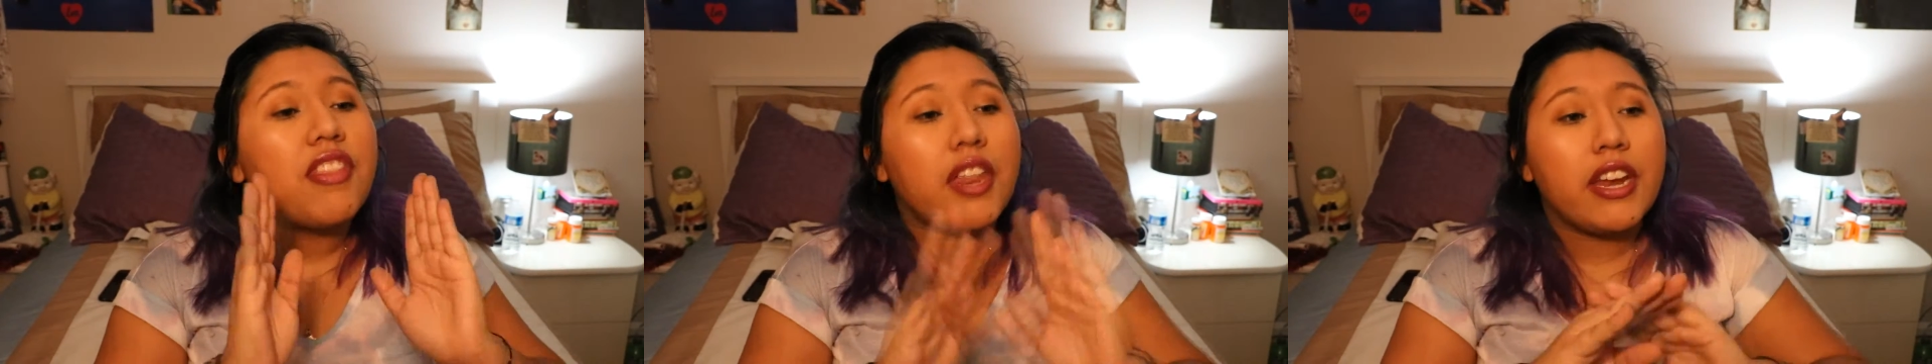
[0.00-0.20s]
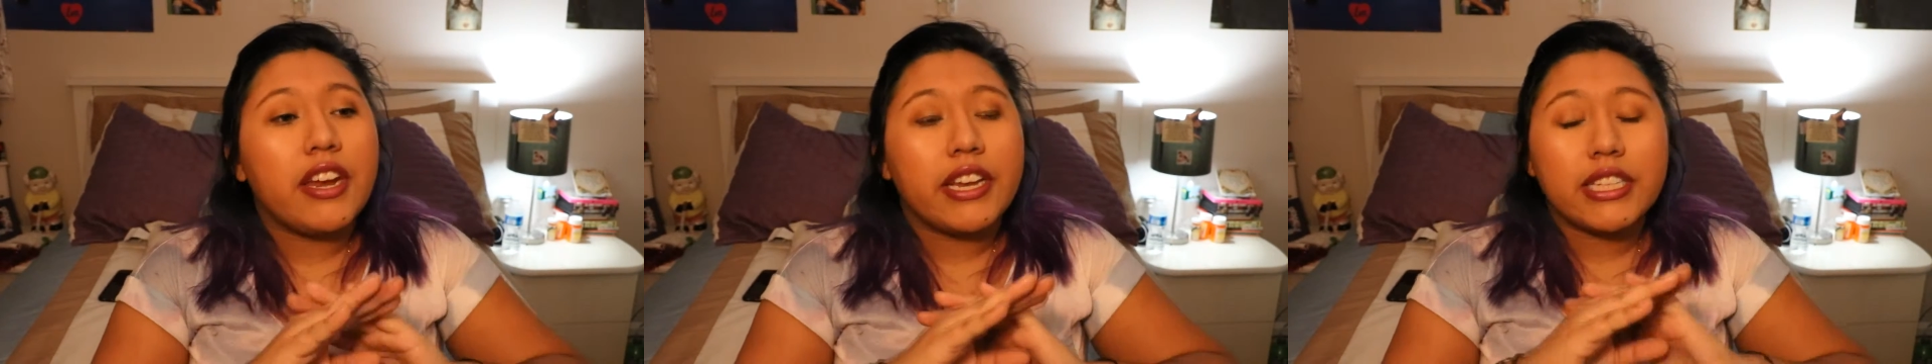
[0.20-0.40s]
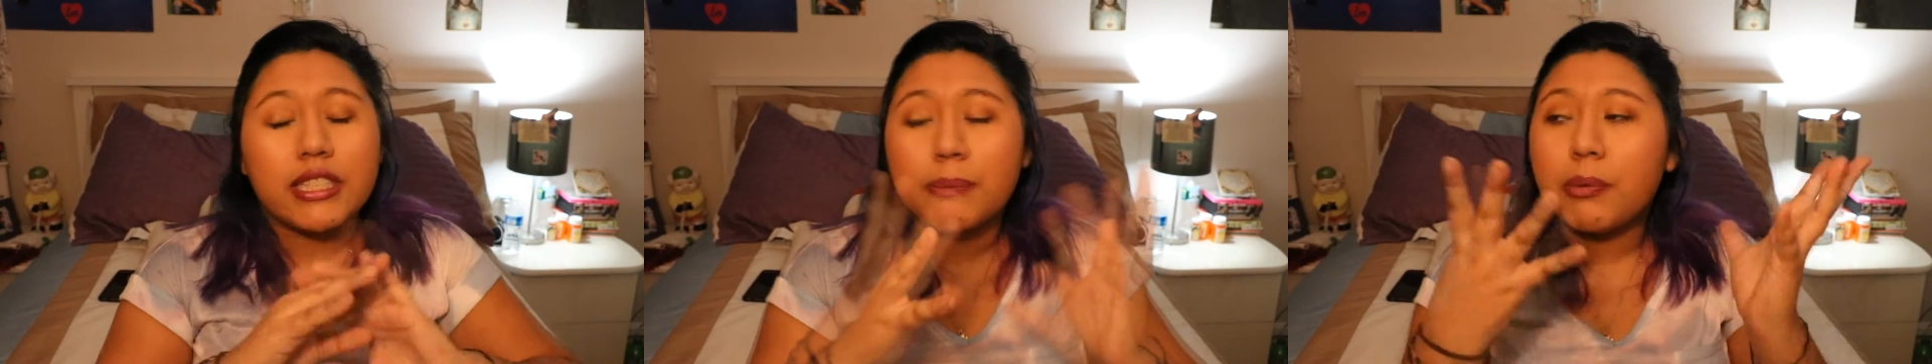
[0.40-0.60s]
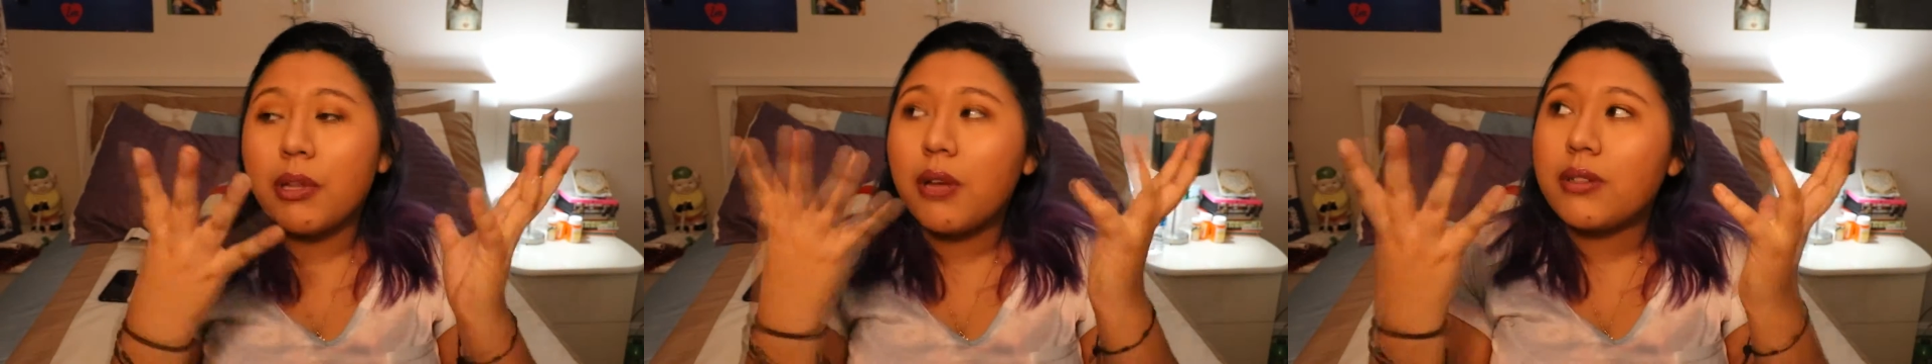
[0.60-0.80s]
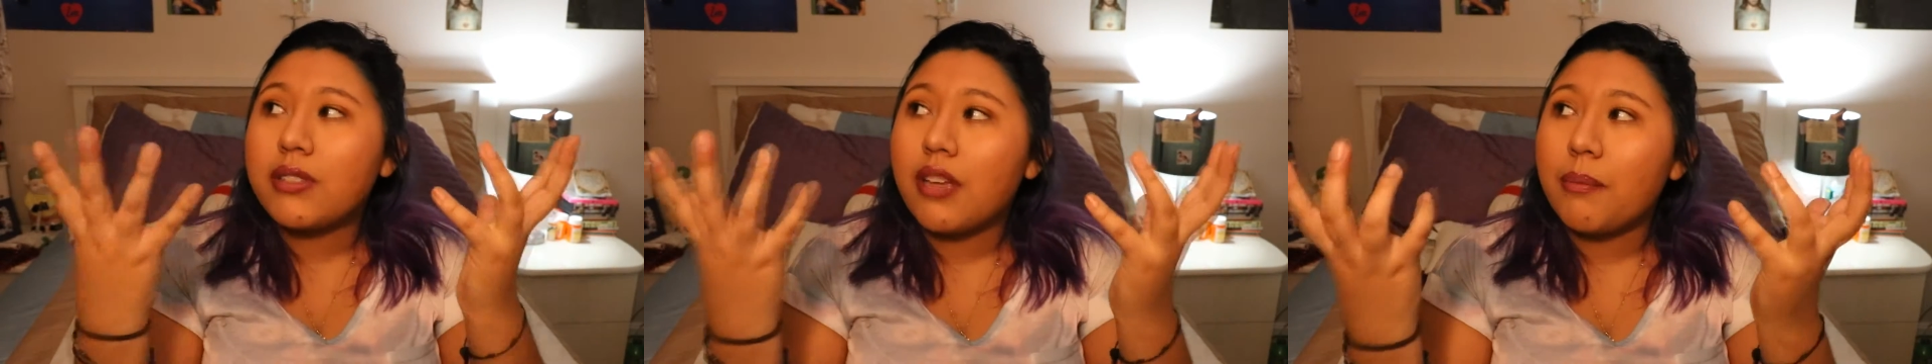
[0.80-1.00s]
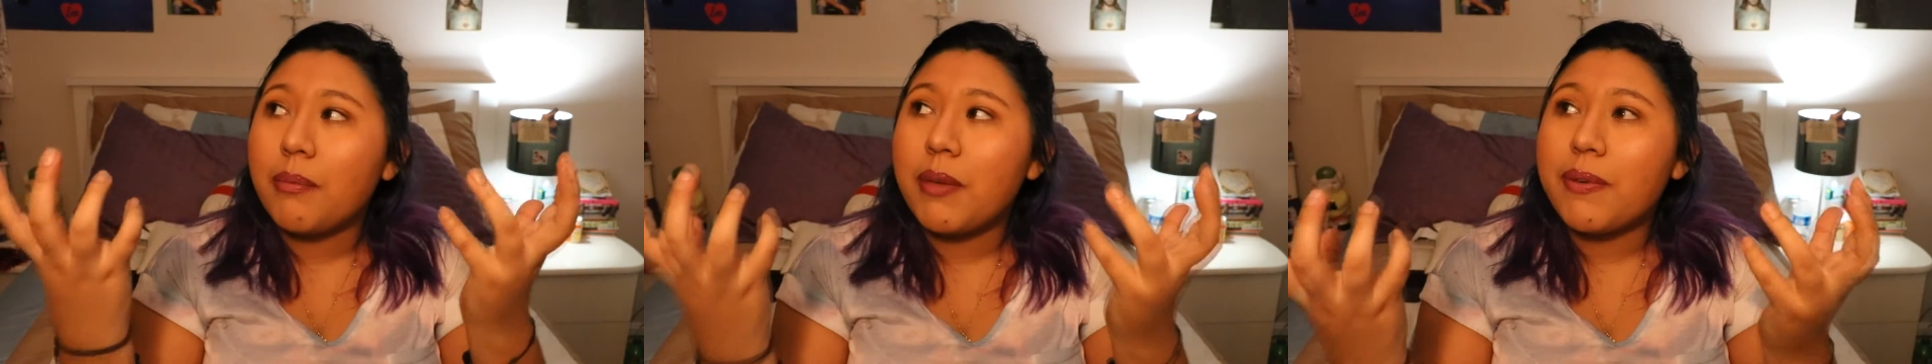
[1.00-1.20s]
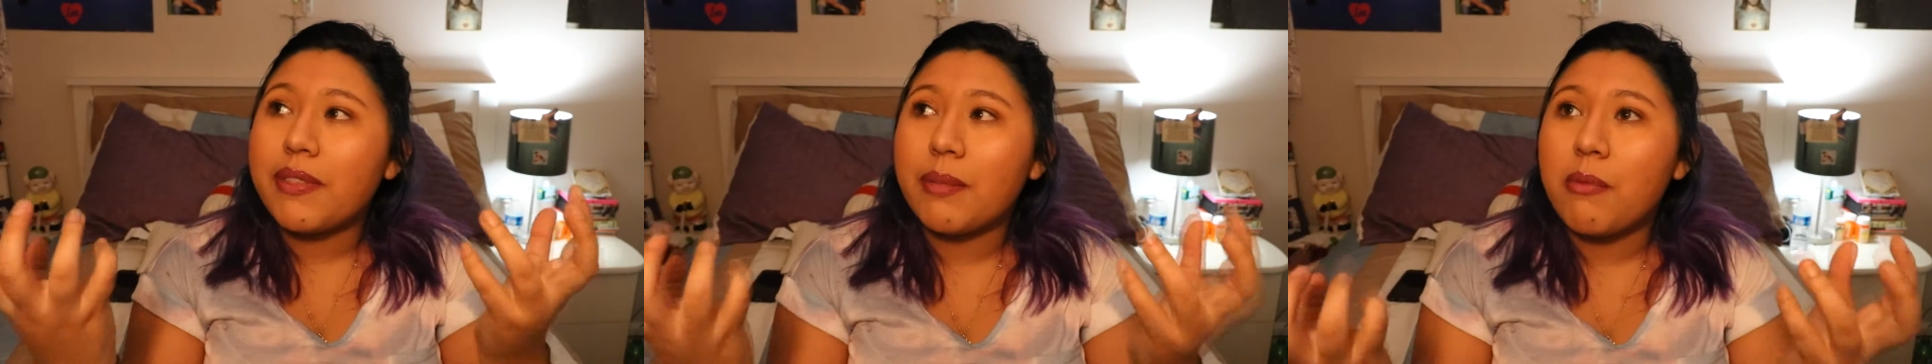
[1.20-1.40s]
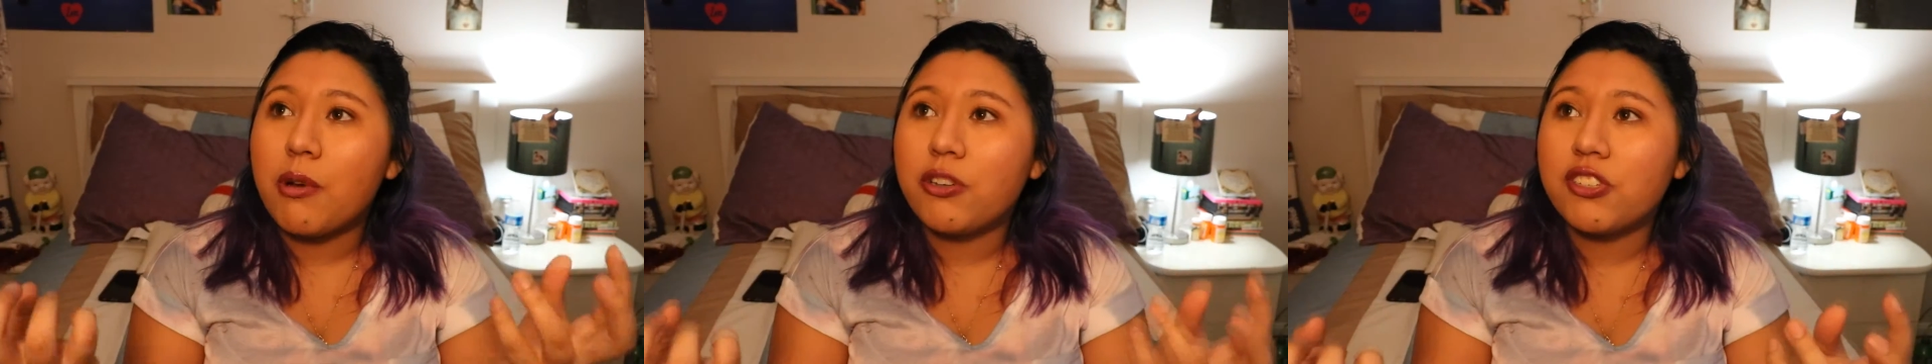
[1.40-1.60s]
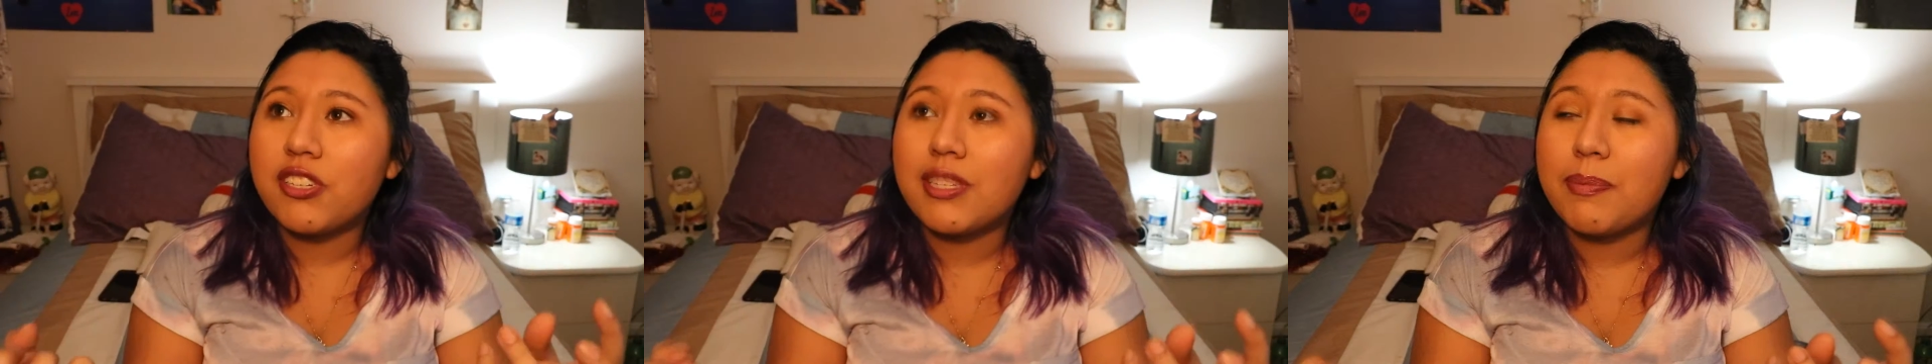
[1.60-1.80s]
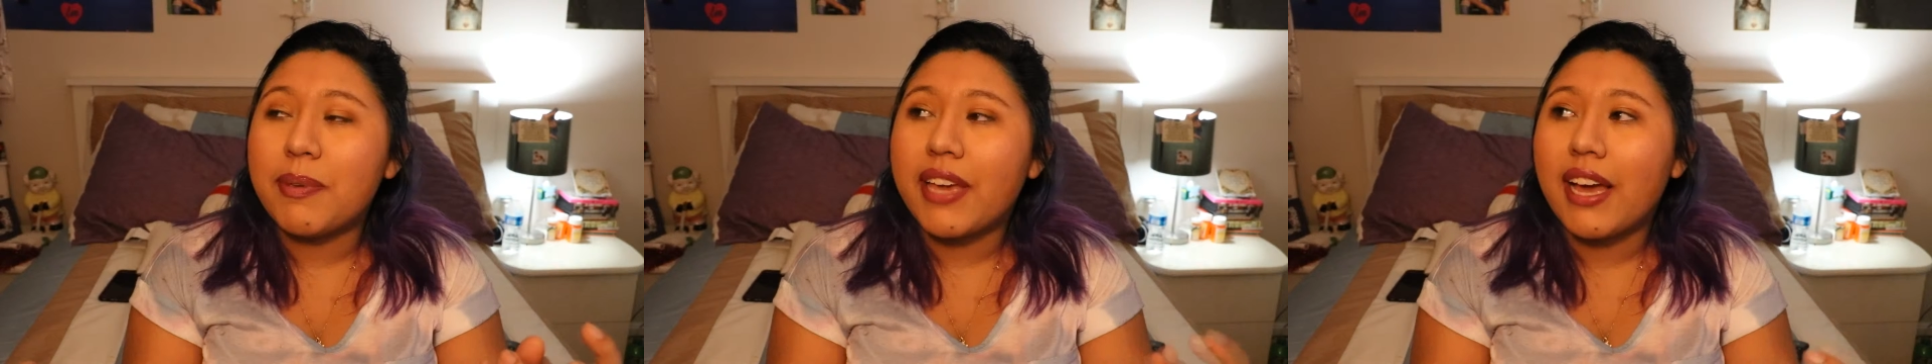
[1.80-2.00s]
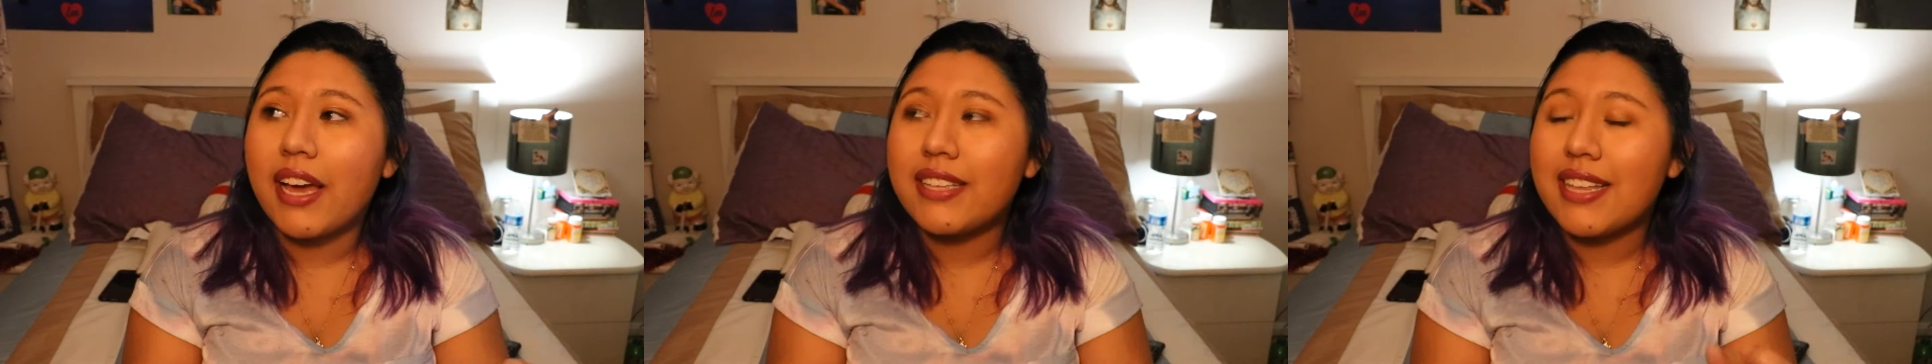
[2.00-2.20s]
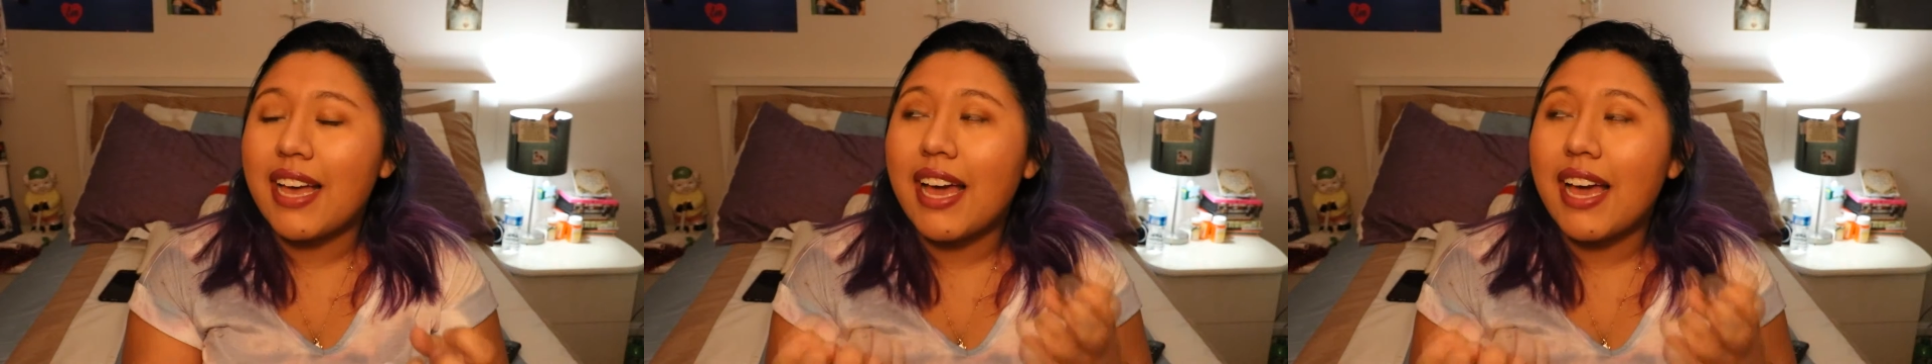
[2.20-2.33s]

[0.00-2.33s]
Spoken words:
then it explodes on me with emotions because